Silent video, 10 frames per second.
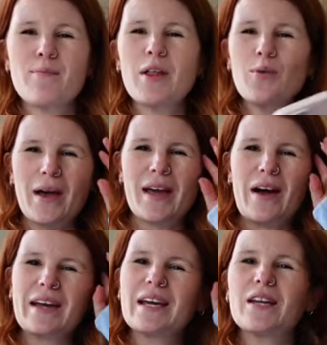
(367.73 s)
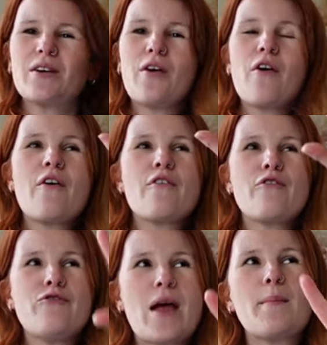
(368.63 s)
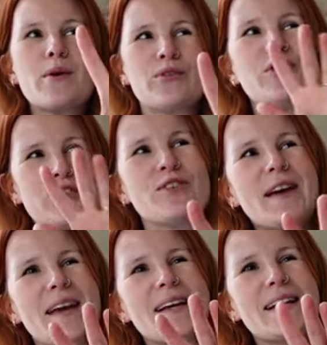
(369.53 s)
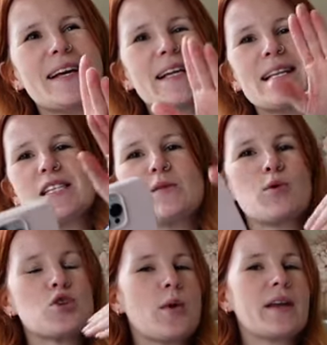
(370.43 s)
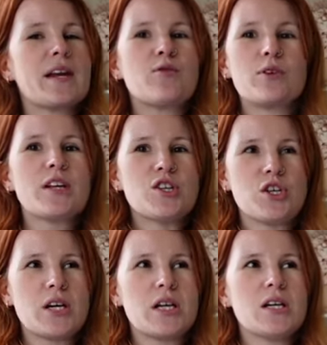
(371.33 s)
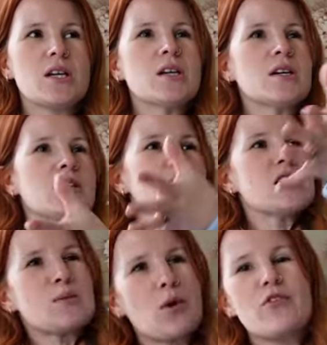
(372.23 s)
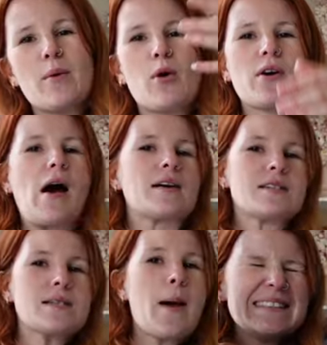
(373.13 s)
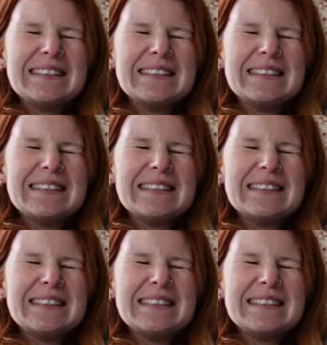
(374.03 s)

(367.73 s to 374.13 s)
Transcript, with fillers: by the way, I hit number 15 in spirituality and religion Spotify podcasts